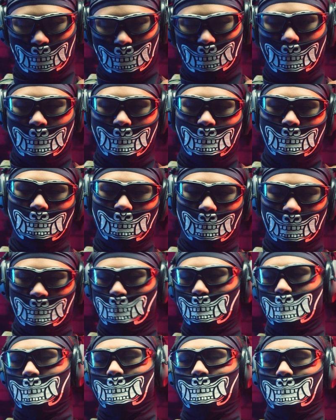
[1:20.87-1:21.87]
the radio and
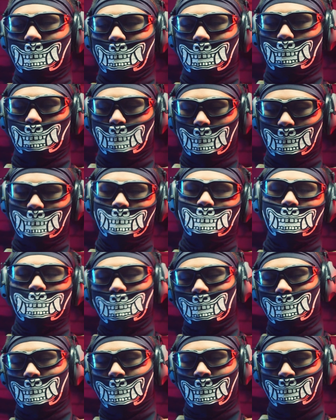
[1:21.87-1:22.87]
communicating with the
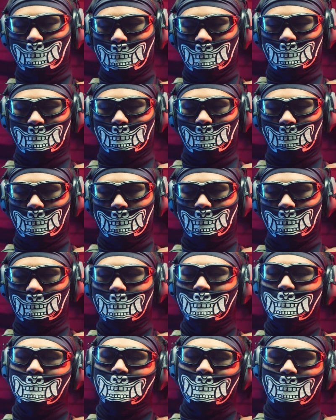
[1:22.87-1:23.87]
other admins on the field,
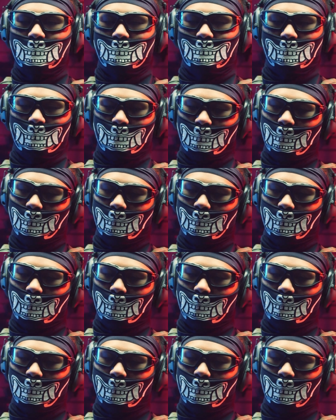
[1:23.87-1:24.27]
you know,